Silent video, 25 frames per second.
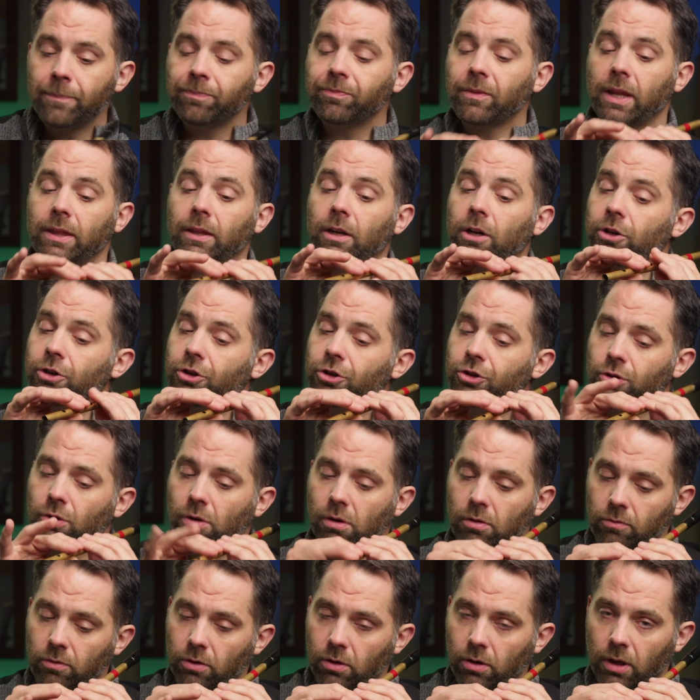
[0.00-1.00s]
And then a
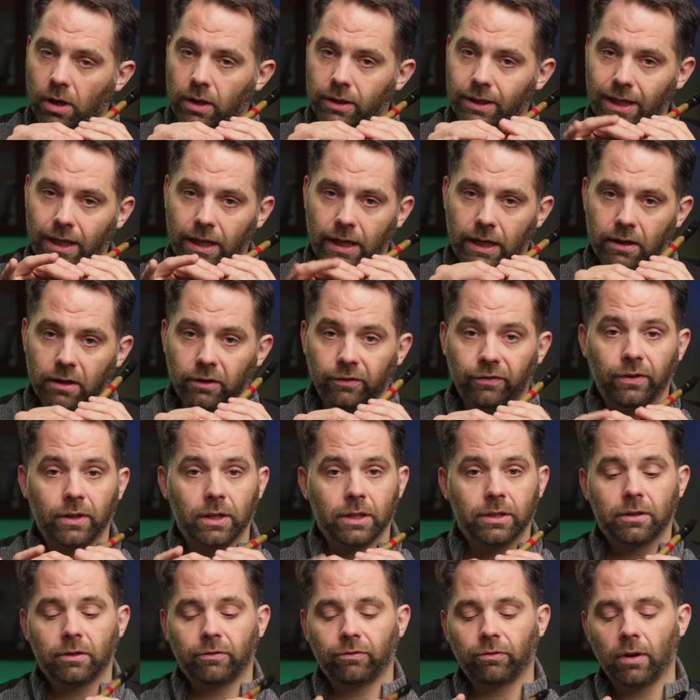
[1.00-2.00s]
short roll on the E to
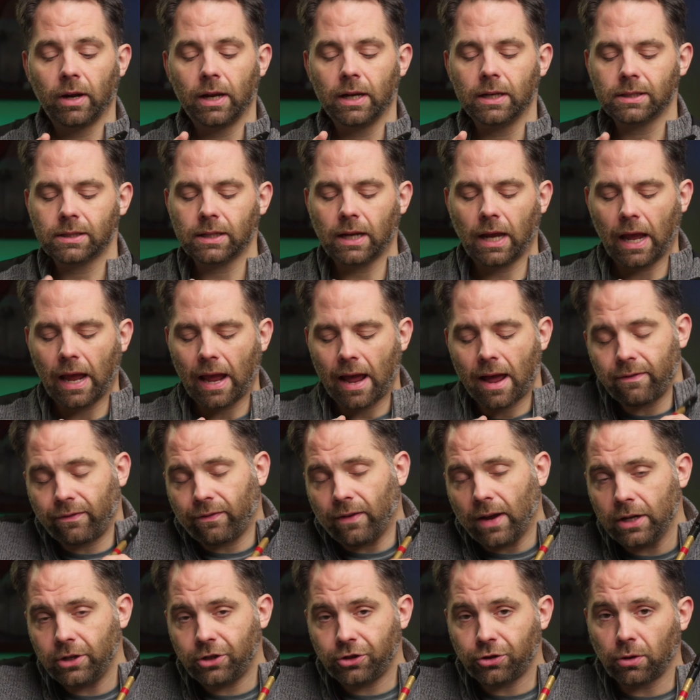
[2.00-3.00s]
finish the phrase. I
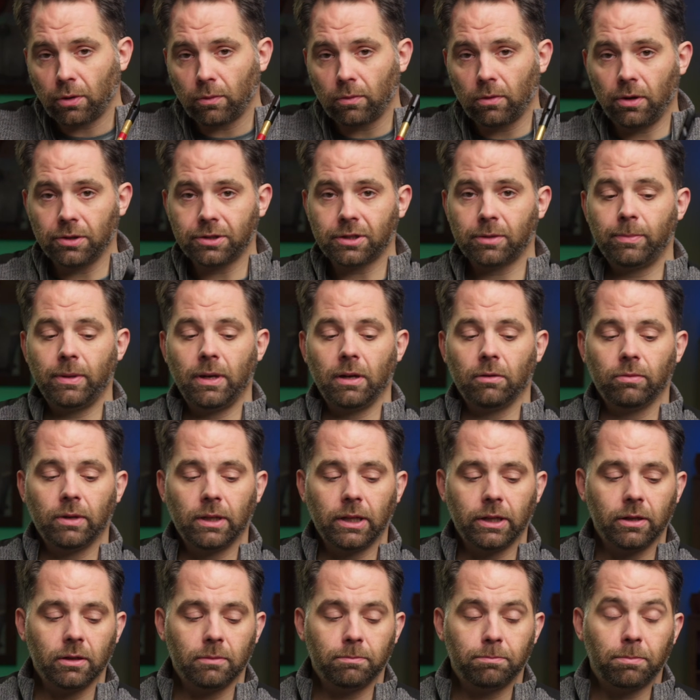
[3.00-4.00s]
find short rolls to be a
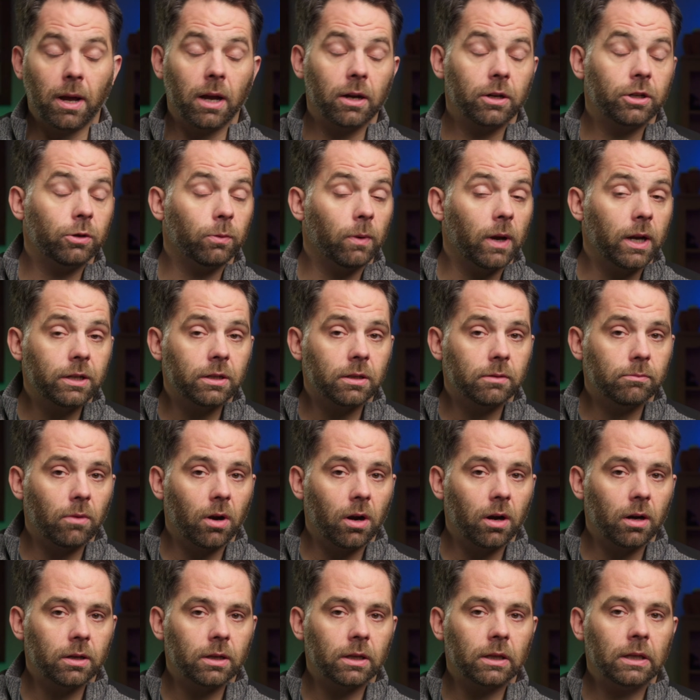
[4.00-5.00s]
really good punctuation
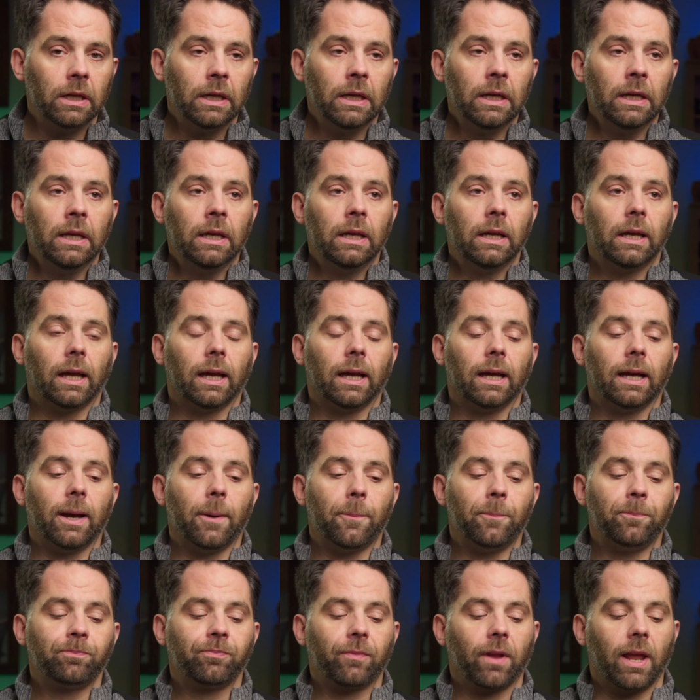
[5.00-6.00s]
mark,
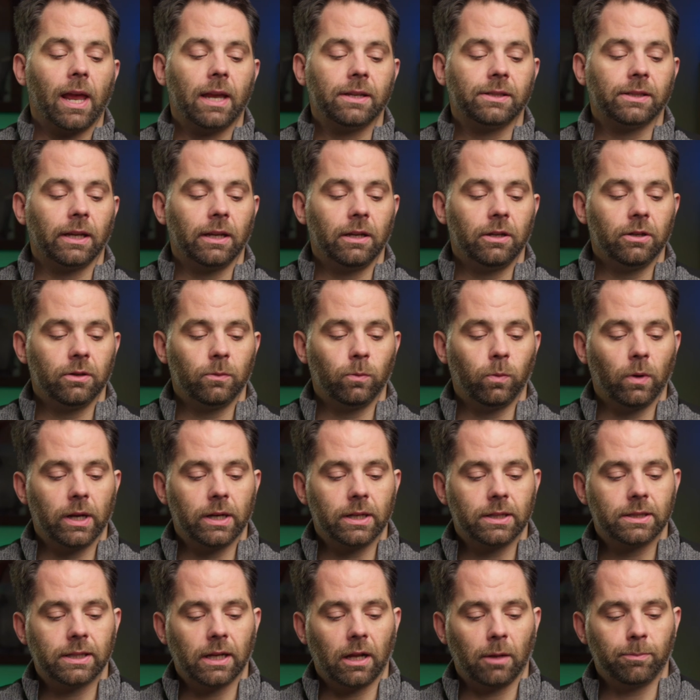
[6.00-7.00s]
as a good way
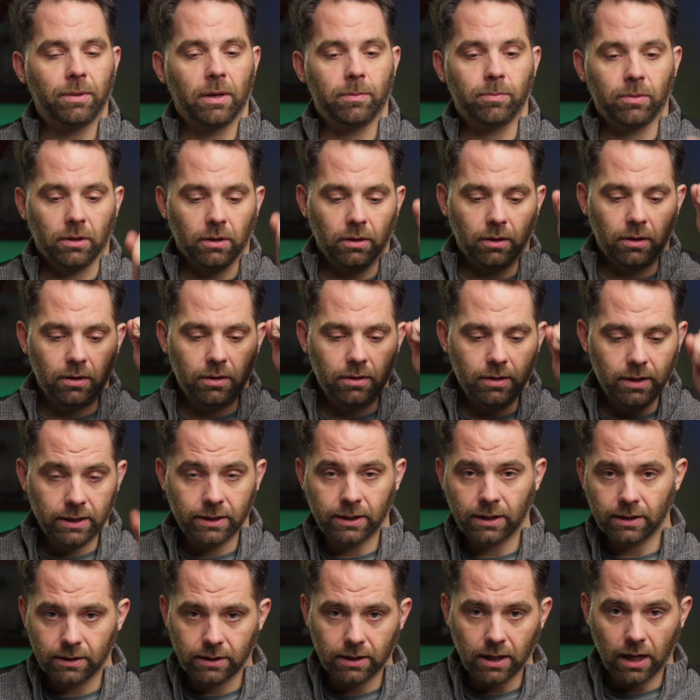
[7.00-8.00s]
to tell people
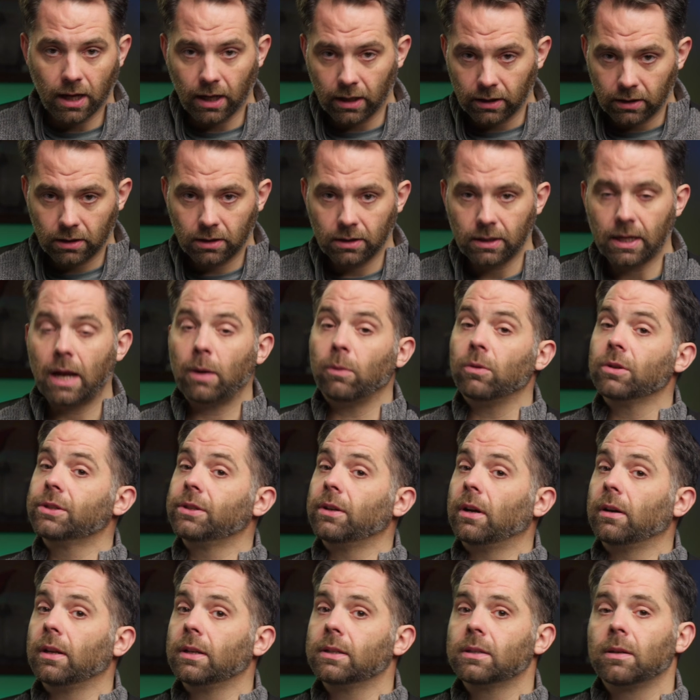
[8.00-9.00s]
this is done, now we're
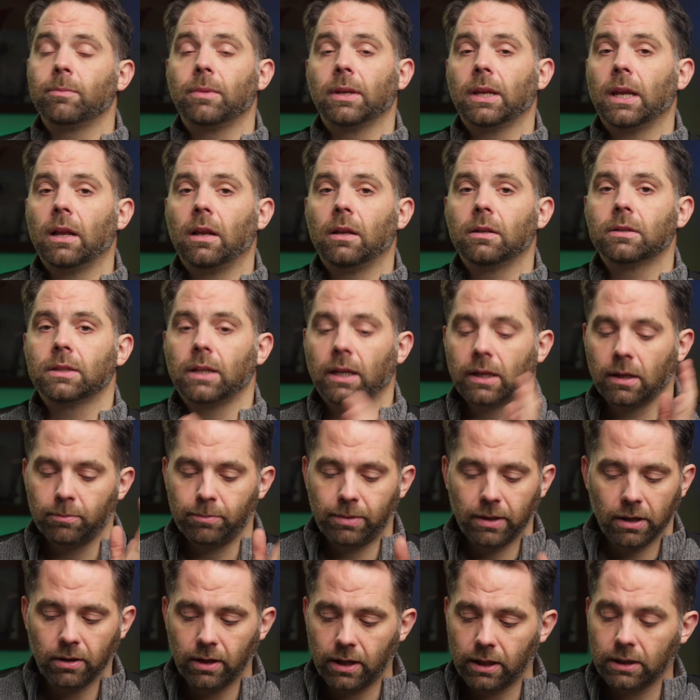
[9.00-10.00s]
starting something else, like a
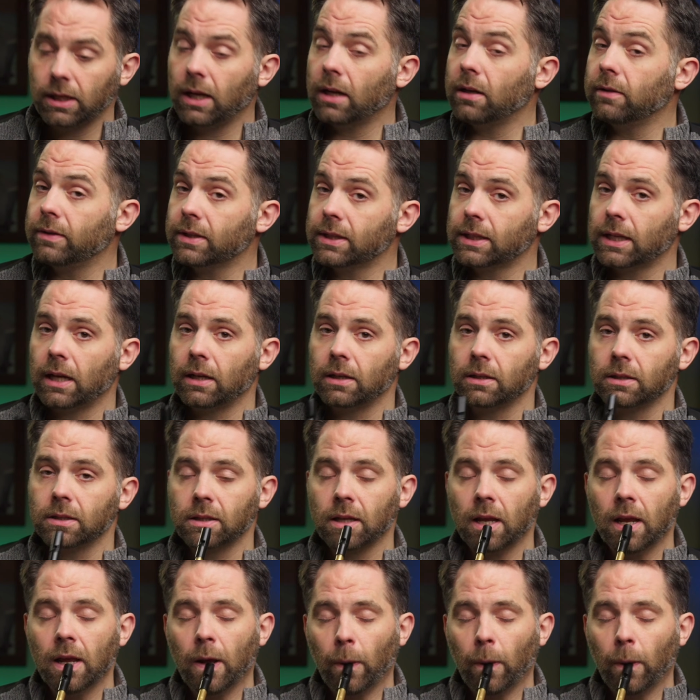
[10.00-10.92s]
period at the end of a sentence.